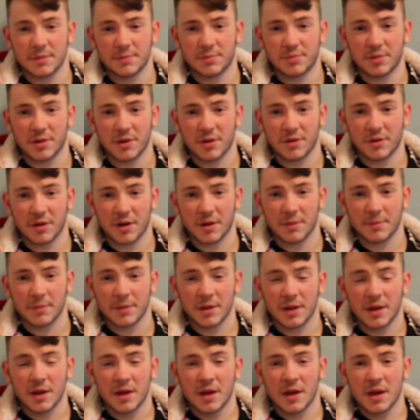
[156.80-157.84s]
program,
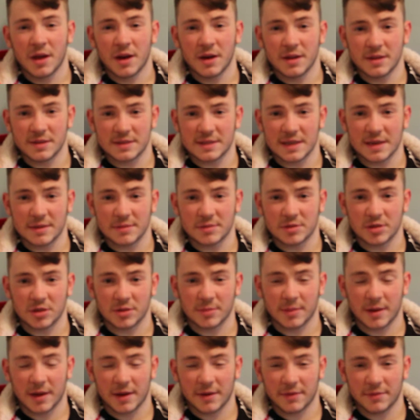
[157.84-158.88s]
at the same
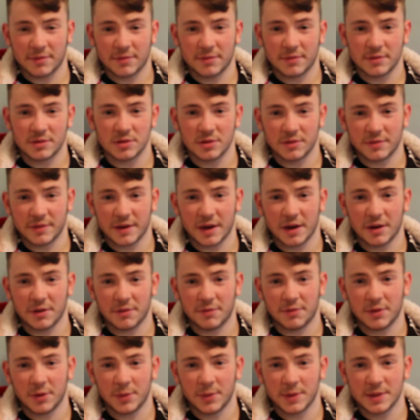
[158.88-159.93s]
time have sort of an air of
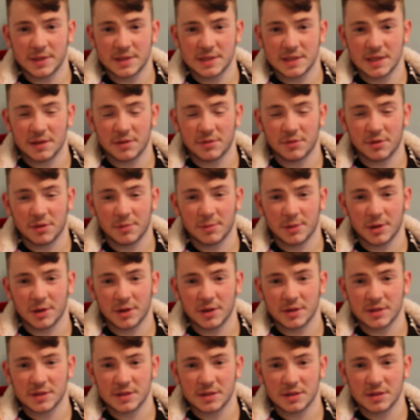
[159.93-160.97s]
fluidity throughout
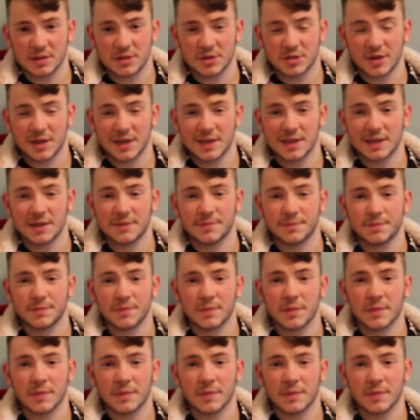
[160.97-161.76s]
my entire trailer.